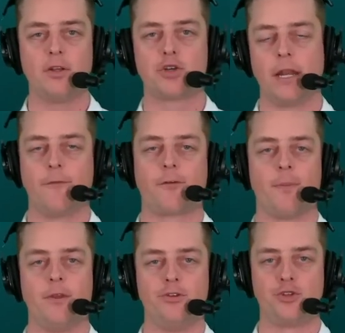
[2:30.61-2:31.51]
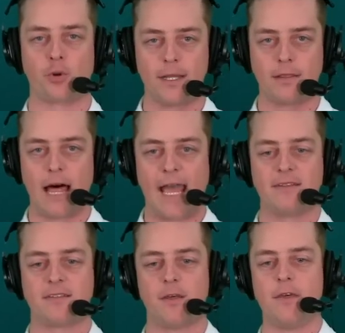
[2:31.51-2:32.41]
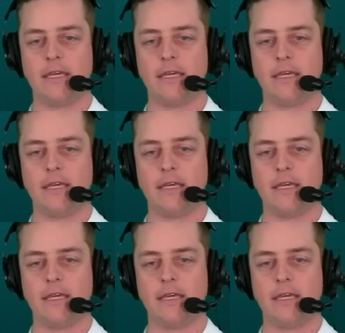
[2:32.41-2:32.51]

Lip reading: traded from the Detroit Lions to the